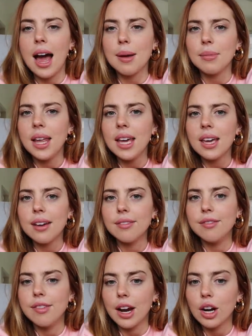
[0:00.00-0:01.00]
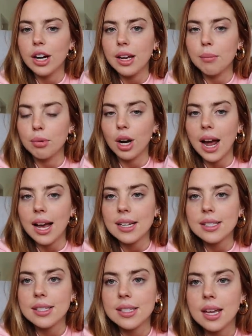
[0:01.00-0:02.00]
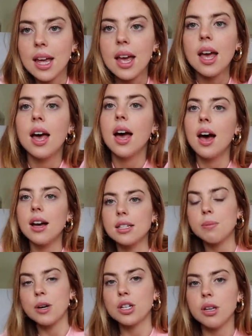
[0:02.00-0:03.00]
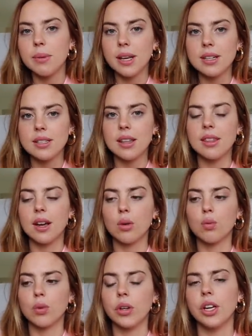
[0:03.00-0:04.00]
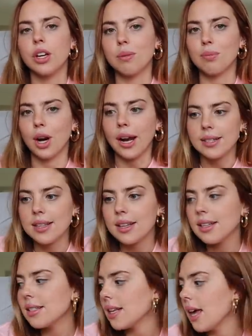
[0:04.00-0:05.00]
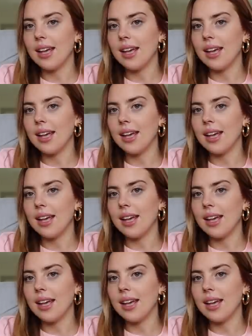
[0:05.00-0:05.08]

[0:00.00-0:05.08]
I'm like very impressed especially because they're really good prices.